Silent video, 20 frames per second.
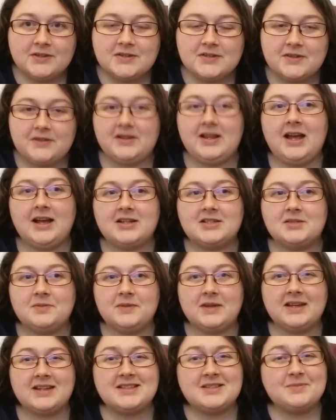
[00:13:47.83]
So I'll actually
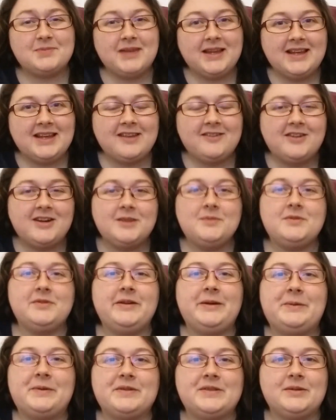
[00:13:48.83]
be explaining what I'm
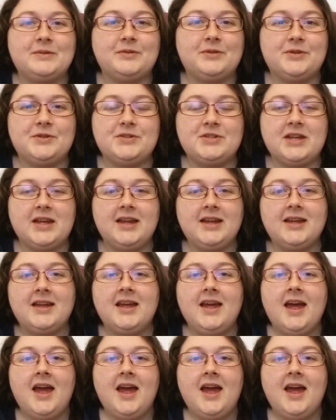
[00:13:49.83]
doing whilst I'm crocheting.